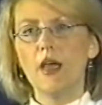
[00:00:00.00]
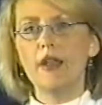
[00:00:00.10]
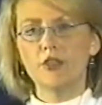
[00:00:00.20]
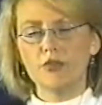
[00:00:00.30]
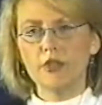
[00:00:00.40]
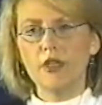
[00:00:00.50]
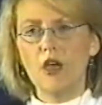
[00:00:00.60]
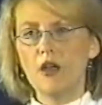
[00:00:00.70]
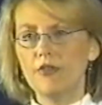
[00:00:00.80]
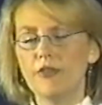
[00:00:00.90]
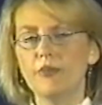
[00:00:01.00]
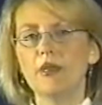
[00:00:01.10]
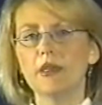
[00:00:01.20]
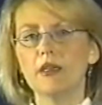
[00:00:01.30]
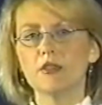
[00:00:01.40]
And it's really hard for
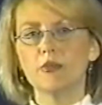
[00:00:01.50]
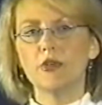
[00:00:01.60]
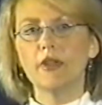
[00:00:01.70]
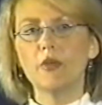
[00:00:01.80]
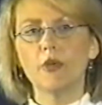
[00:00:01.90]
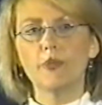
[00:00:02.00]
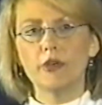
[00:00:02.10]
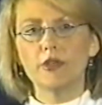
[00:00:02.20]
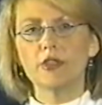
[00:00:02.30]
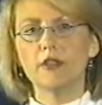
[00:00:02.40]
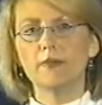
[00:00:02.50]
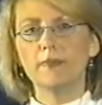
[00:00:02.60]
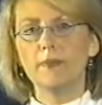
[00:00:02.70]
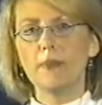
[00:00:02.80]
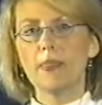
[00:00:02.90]
me because I'm only one person,
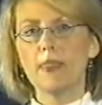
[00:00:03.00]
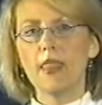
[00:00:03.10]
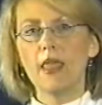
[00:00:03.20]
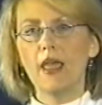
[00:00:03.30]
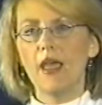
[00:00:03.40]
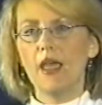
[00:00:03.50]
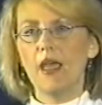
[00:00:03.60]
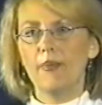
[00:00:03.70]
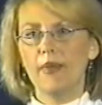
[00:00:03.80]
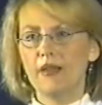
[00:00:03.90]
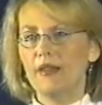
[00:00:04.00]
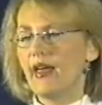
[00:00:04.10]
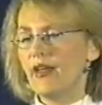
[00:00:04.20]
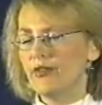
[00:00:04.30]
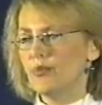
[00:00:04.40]
and my
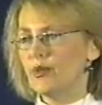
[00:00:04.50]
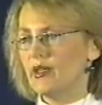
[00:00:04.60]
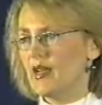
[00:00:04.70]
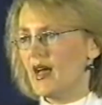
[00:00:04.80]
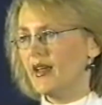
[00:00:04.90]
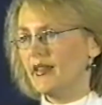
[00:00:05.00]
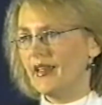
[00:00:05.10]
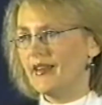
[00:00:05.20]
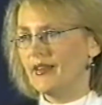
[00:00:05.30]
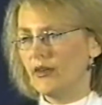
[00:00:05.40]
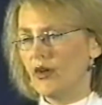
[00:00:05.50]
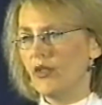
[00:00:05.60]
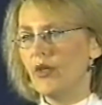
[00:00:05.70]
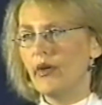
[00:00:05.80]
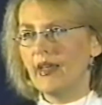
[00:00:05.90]
life has been annihilated,
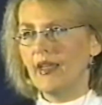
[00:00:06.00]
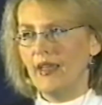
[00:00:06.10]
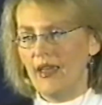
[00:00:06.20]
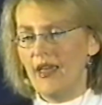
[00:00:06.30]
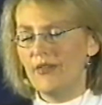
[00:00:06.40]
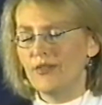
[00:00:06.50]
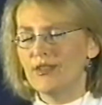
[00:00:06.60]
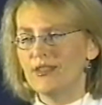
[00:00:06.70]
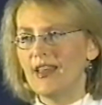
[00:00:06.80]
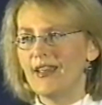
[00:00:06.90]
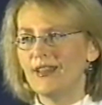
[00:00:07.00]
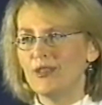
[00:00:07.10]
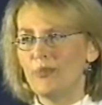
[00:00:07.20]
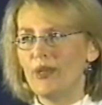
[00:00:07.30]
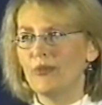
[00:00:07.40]
although I have to say it's
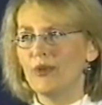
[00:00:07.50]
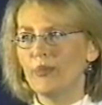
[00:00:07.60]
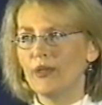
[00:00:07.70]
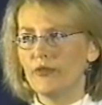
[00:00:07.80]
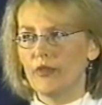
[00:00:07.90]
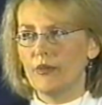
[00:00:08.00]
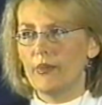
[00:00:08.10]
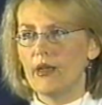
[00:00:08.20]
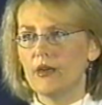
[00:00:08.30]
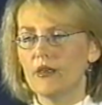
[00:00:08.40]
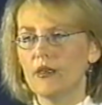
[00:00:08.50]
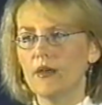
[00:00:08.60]
being rebuilt for the better.